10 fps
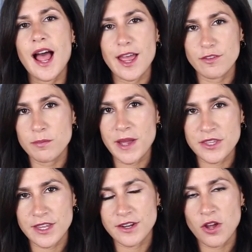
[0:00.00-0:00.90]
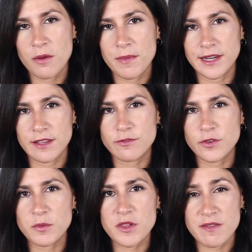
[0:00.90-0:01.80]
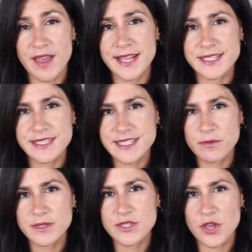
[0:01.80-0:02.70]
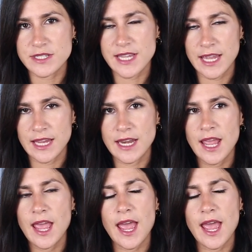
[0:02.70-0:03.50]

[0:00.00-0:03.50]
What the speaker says: I have a bunion on my left foot, which I've had since I was 13.